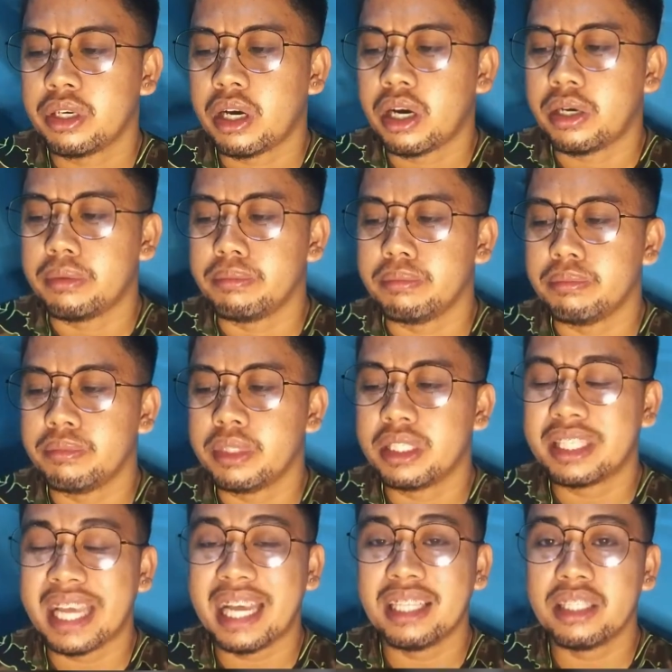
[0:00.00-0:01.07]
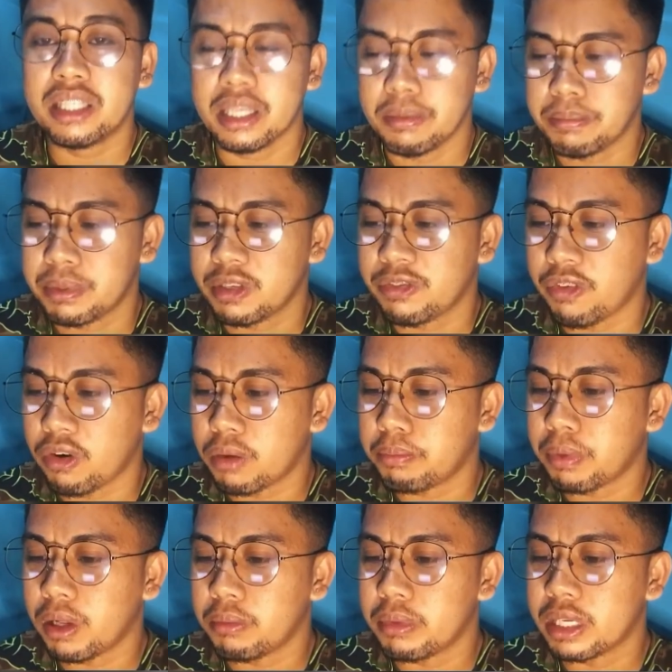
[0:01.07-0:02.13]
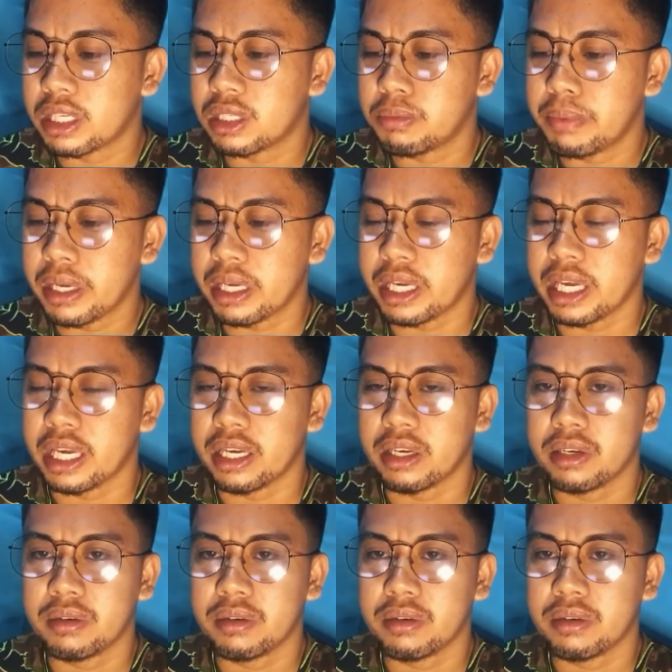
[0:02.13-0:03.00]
the 10 tips for public speaking.